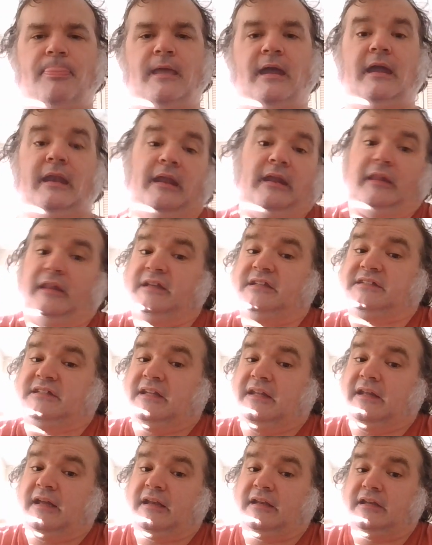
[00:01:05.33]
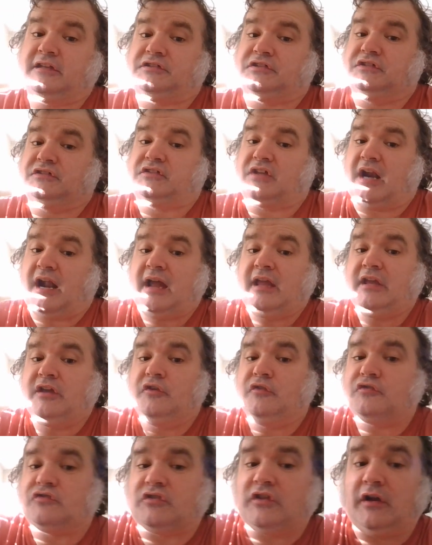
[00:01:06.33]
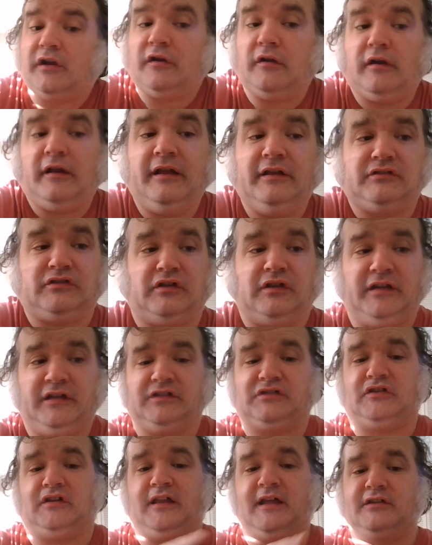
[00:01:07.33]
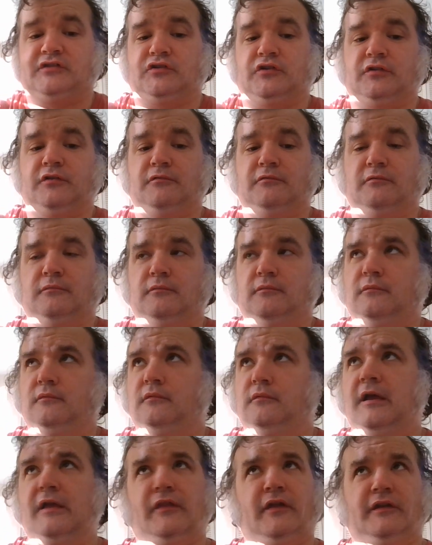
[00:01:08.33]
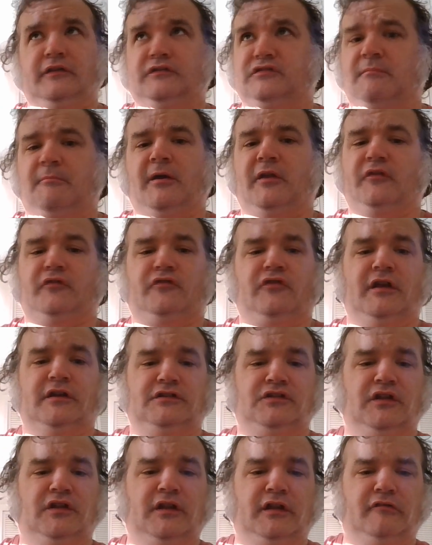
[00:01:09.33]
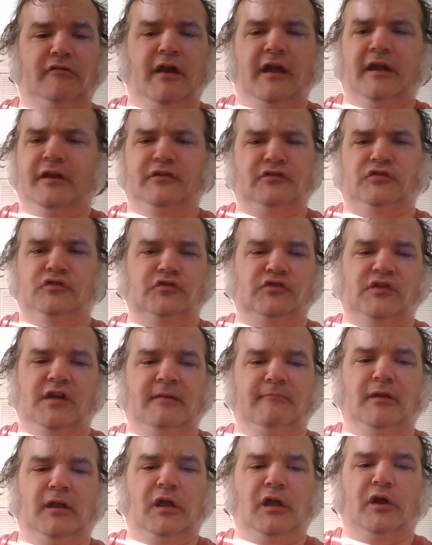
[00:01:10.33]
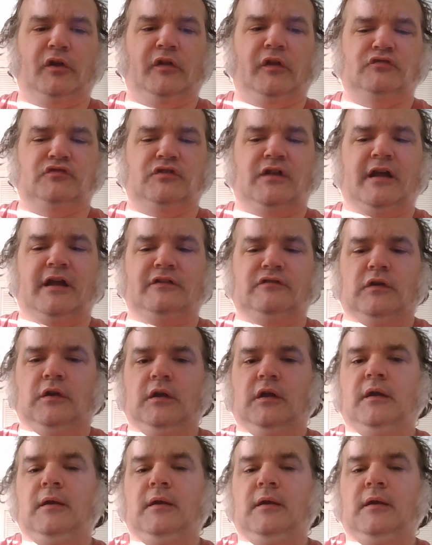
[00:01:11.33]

And at least in the editions that I use, there it's least, lesser, and then some other things, and then greatest or something along those lines.